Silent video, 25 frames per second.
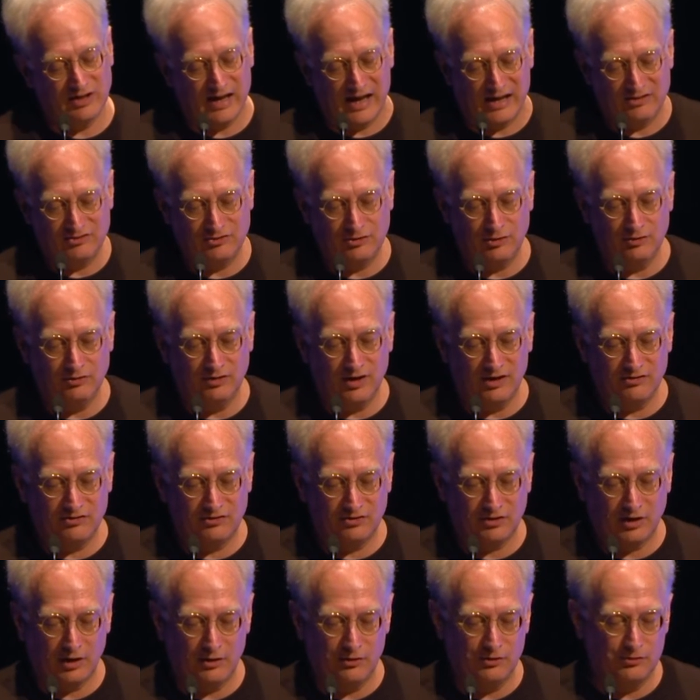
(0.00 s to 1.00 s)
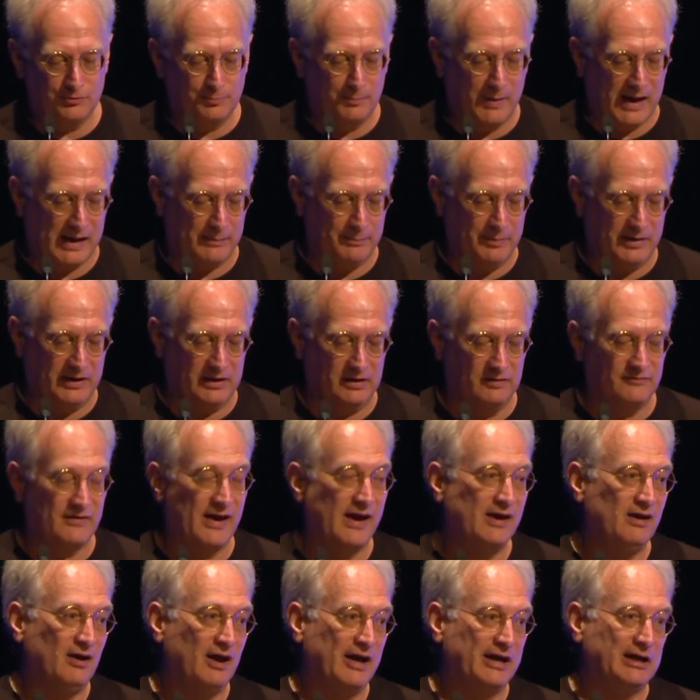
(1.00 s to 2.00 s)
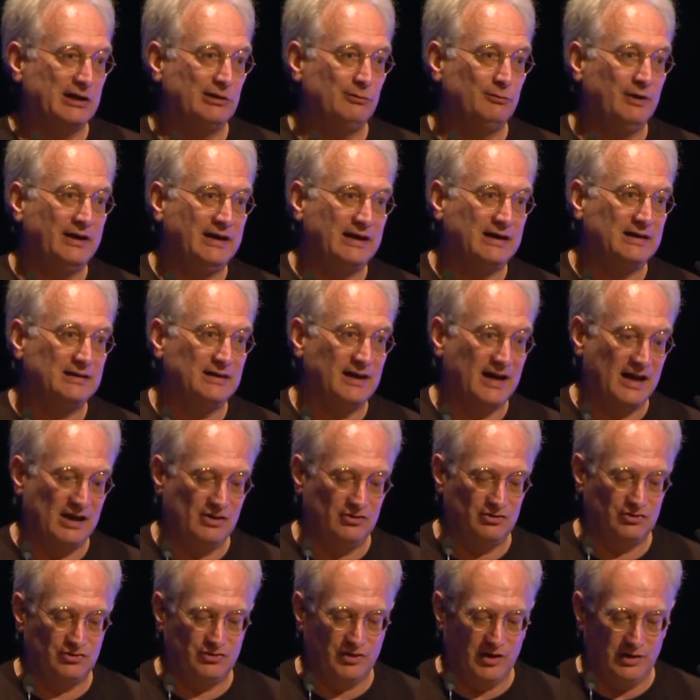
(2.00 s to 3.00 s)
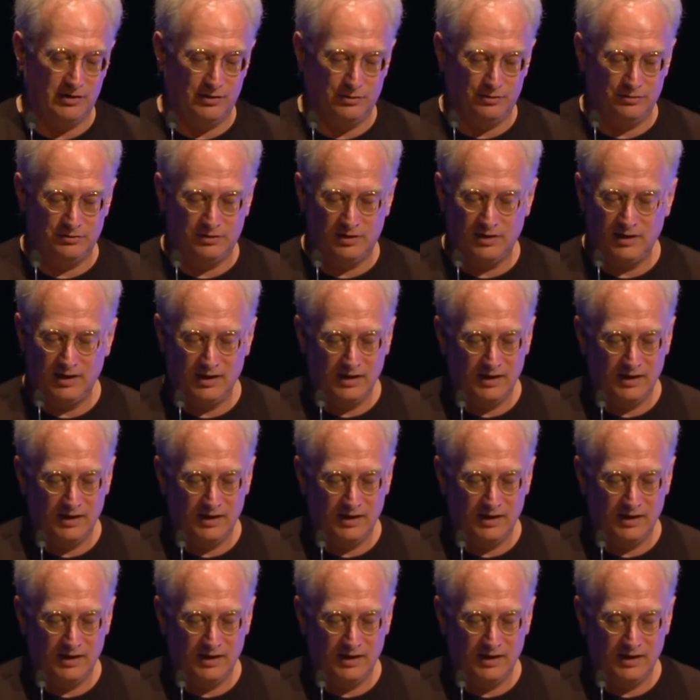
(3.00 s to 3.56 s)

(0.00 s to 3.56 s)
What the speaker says: as UNESCO's mapping of AI curricula has shown,